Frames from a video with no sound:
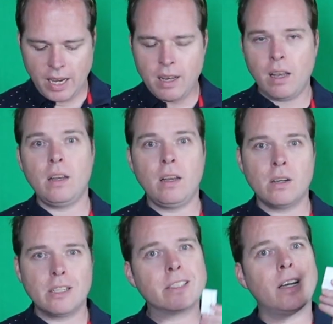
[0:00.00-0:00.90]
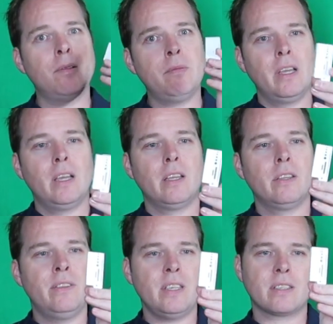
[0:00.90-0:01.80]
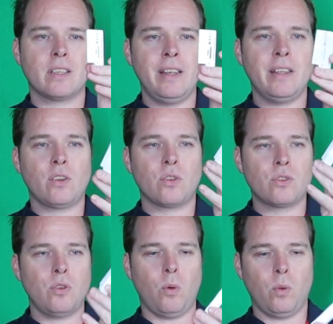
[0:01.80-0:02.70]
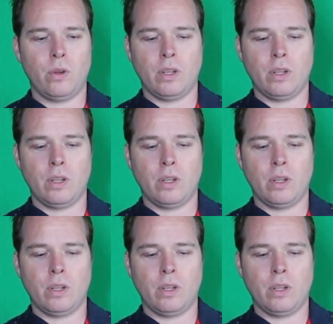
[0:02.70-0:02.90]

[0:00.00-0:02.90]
a long time this little tool.